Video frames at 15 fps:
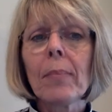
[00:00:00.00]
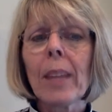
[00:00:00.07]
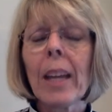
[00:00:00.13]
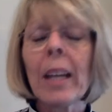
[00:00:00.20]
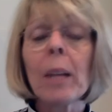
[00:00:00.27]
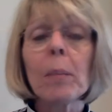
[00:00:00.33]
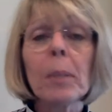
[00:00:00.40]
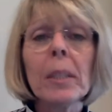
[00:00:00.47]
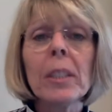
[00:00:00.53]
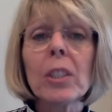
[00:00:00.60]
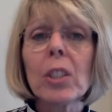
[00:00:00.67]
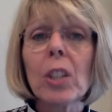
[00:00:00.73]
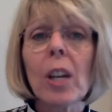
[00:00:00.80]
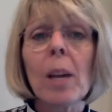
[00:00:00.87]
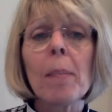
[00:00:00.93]
And I'm pretty
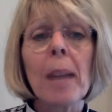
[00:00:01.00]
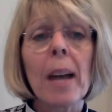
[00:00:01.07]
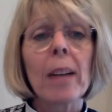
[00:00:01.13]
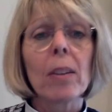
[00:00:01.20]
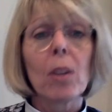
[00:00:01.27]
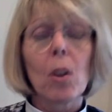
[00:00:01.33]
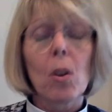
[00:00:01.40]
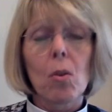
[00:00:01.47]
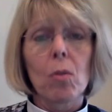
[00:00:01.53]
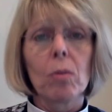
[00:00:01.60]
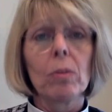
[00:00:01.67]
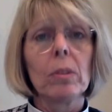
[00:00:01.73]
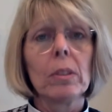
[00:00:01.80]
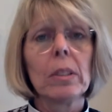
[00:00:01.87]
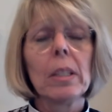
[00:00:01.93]
sure I'm not alone.
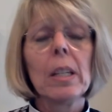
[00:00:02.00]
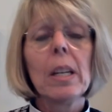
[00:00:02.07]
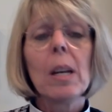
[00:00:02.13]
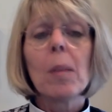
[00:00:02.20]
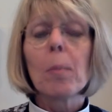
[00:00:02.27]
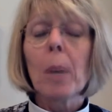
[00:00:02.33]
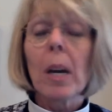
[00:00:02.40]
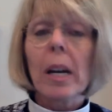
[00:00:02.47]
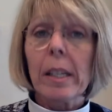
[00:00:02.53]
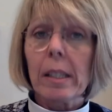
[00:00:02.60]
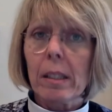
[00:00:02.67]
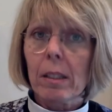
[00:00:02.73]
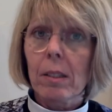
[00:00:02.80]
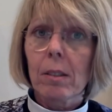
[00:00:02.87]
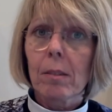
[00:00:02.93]

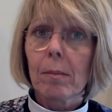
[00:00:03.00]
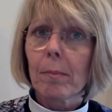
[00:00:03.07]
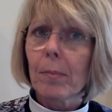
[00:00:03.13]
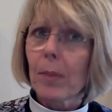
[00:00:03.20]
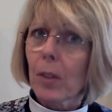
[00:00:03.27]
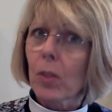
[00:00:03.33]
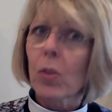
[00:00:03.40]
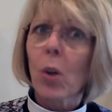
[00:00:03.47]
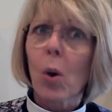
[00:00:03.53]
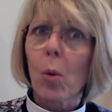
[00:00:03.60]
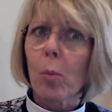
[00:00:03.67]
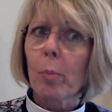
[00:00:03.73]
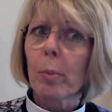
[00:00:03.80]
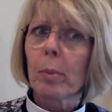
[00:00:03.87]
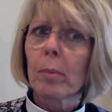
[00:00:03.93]
But there's
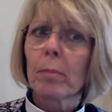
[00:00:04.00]
hope.